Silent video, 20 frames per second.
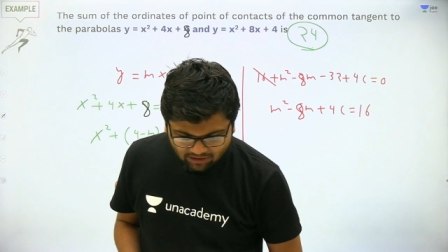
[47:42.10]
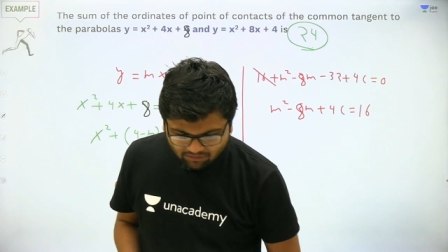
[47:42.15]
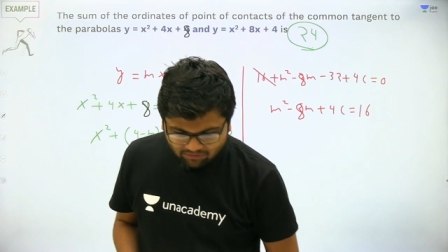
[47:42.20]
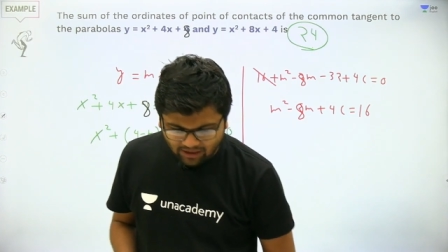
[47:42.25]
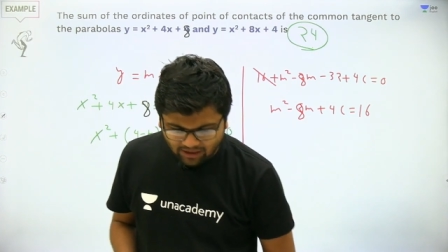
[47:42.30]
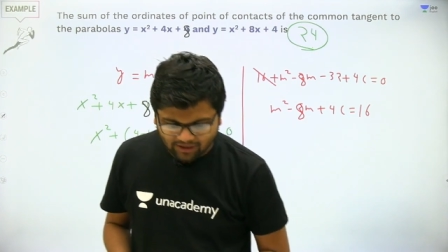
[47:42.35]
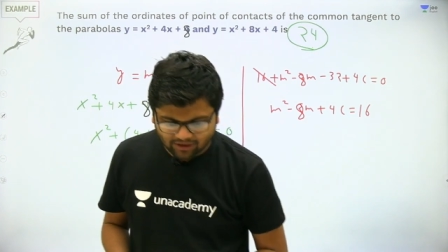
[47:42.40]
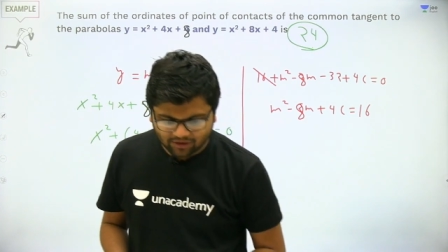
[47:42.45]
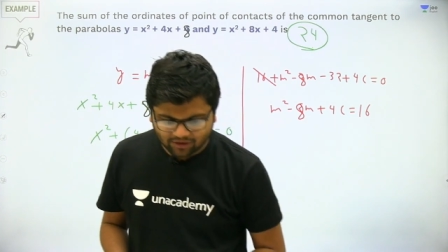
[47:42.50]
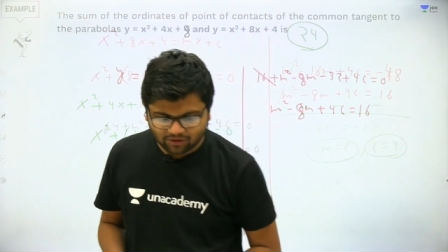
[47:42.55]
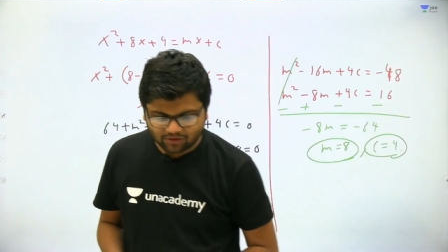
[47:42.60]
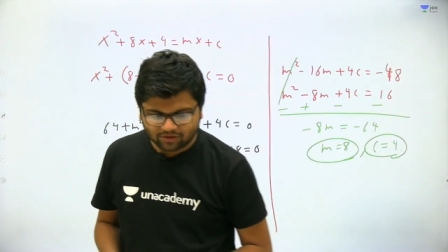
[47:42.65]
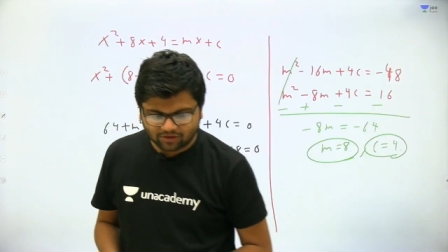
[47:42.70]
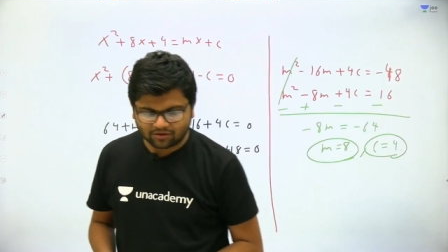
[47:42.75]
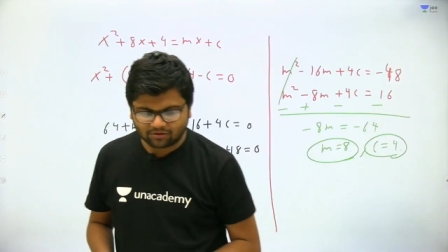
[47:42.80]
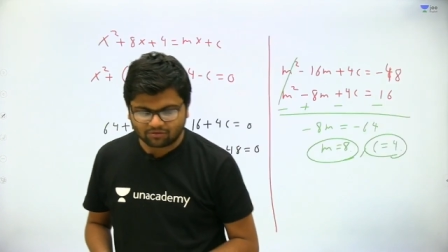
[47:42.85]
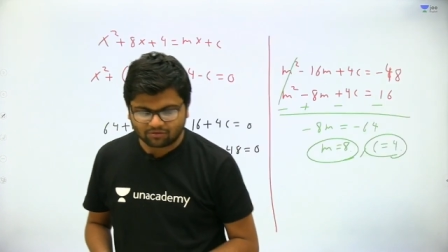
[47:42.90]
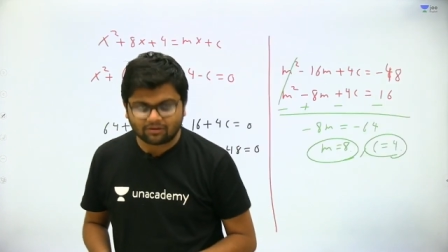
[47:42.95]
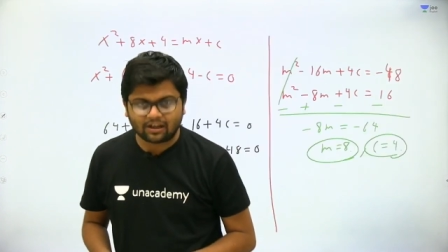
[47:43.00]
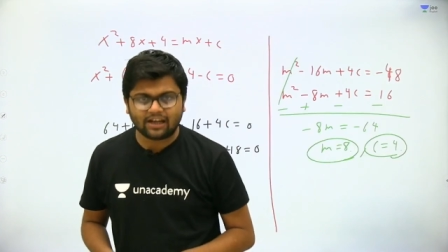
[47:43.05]
Very good,
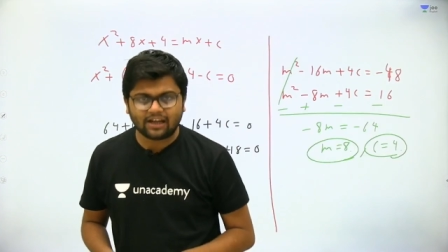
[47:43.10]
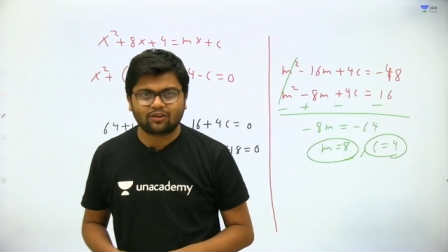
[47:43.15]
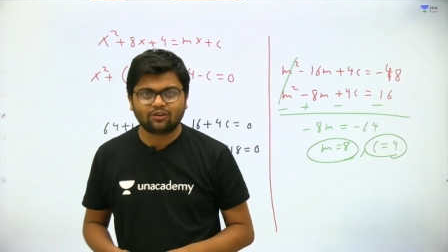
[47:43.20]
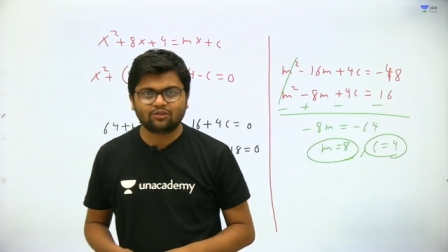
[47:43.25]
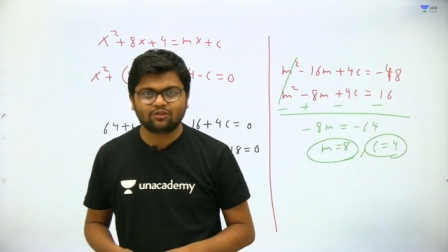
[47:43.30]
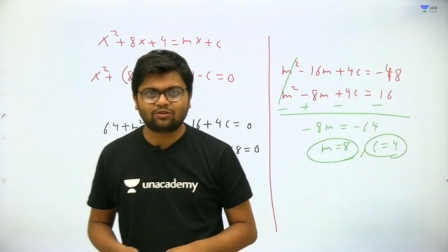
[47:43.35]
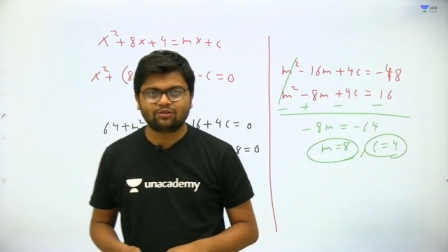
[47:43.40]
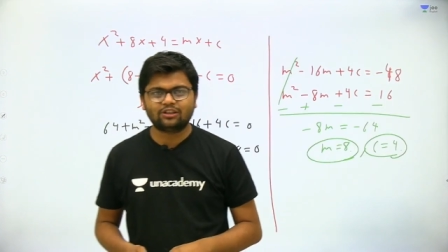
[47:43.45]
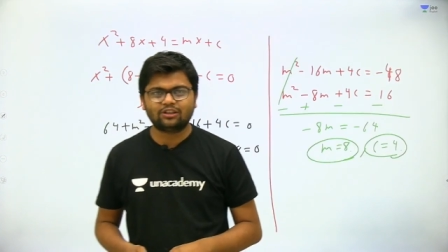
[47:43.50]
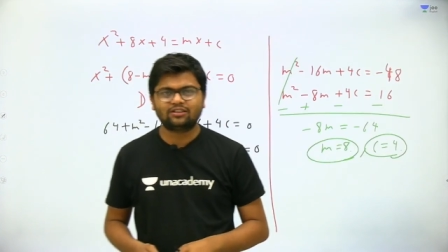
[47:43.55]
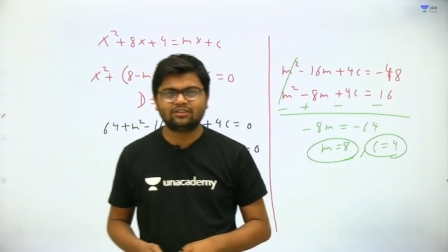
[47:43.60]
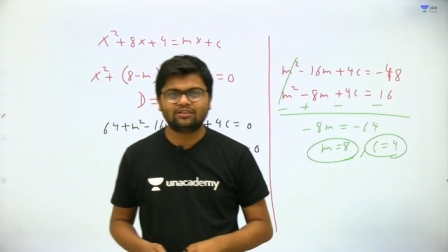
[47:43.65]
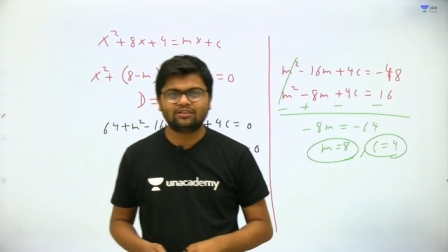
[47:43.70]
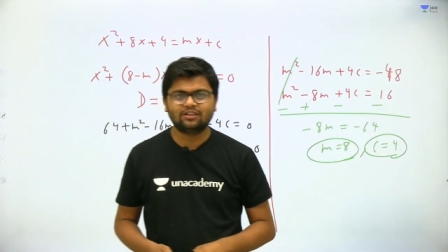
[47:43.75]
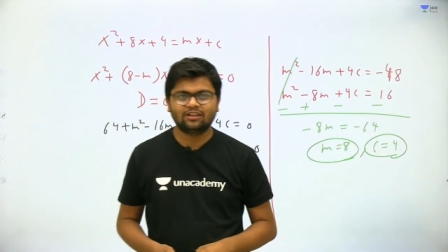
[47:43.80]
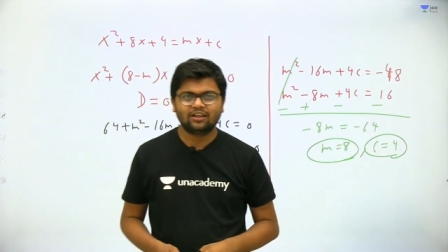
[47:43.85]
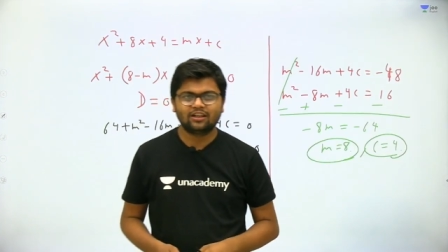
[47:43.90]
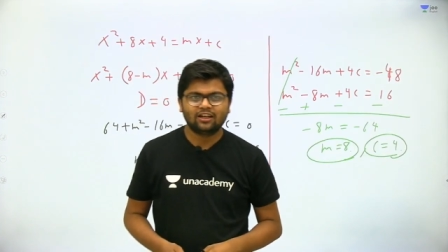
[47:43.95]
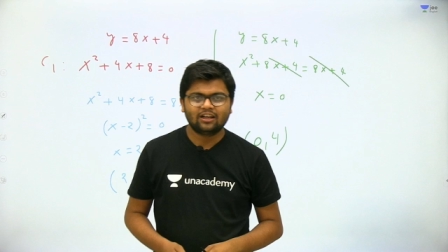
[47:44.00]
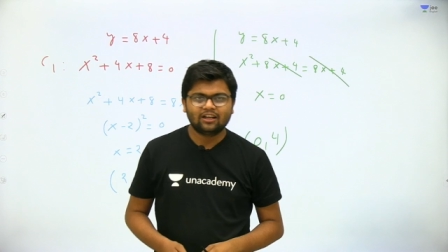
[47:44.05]
very good,
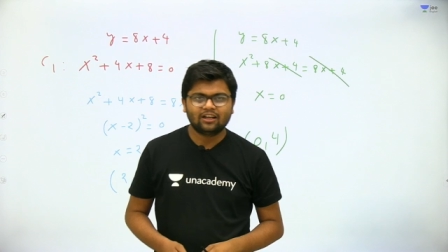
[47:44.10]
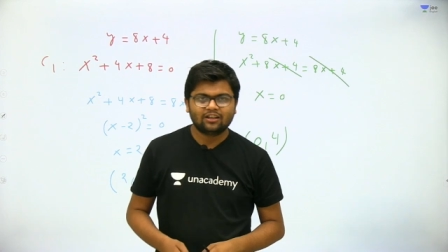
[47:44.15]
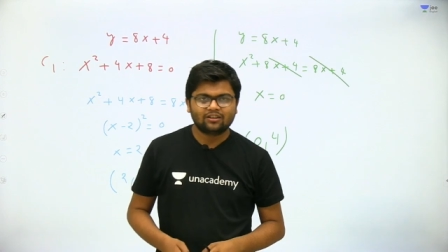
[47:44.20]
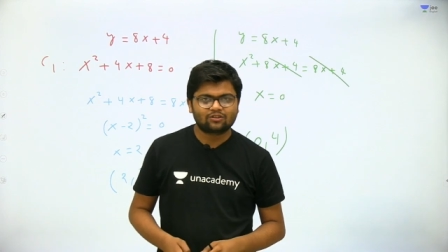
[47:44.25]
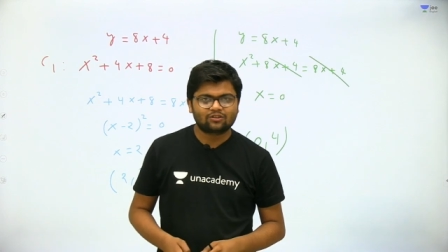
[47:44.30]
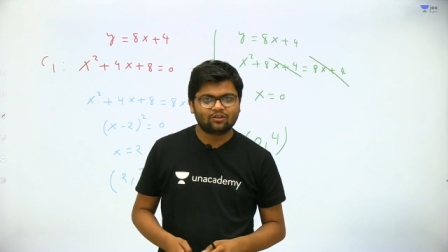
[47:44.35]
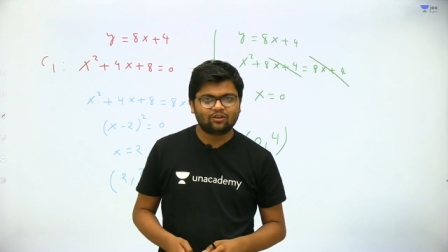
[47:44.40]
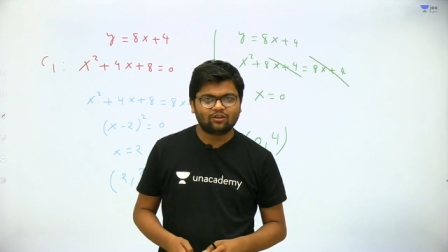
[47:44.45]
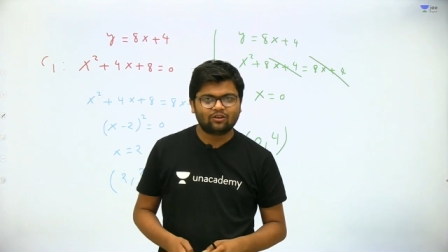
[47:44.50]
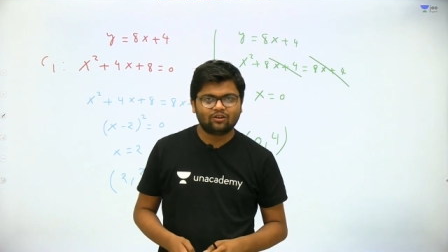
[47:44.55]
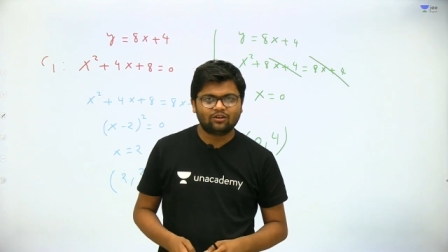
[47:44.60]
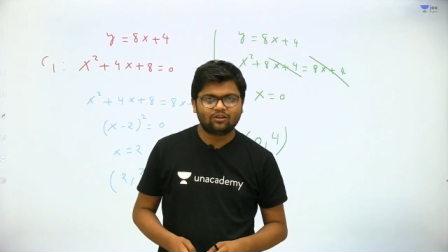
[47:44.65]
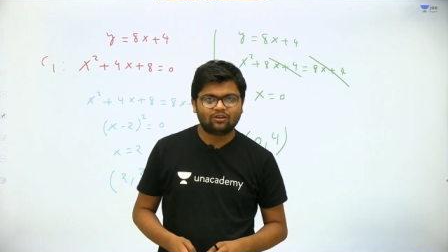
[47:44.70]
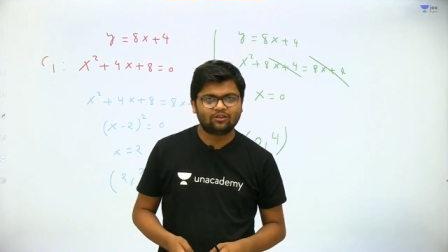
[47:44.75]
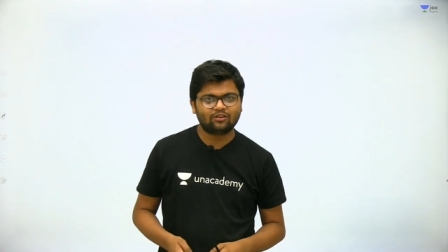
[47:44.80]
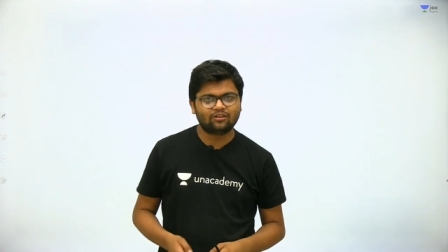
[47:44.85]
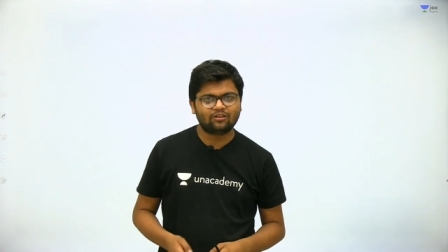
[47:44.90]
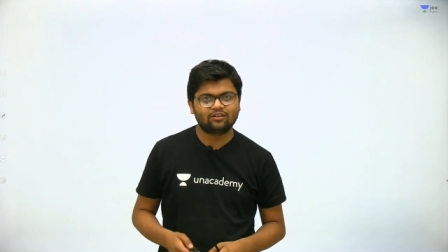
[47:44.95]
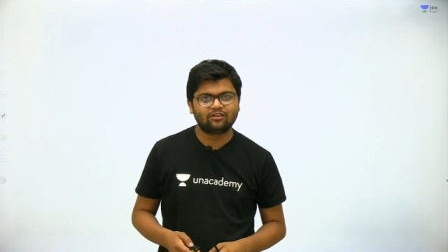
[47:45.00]
students. So